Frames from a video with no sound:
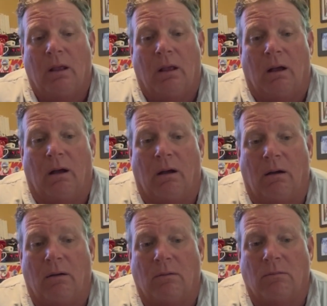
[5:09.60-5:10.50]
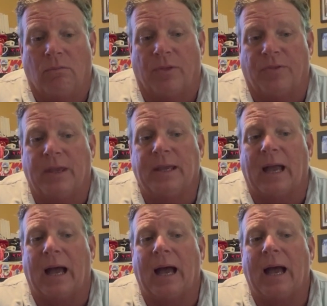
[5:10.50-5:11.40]
The thing
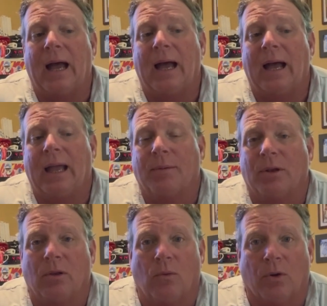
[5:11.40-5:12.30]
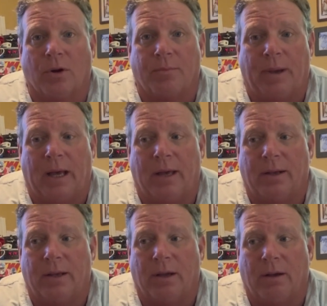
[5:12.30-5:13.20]
I am a little worried
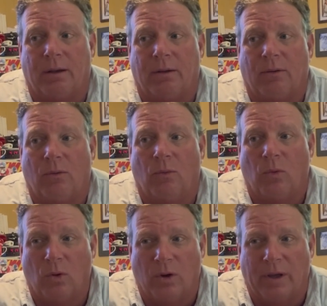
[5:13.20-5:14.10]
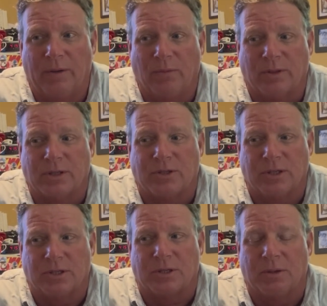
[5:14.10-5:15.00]
about, one, with the
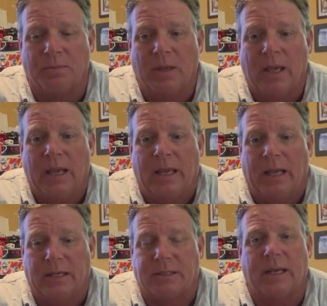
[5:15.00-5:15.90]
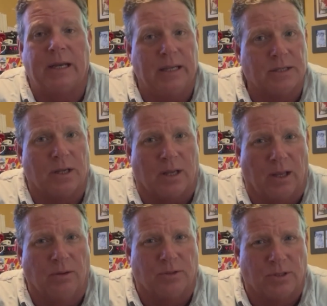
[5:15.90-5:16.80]
system, is that it is a
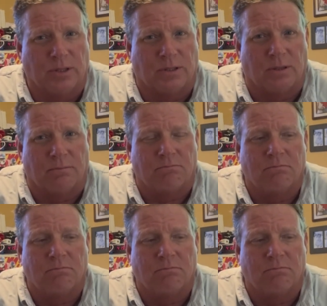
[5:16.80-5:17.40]
closed system.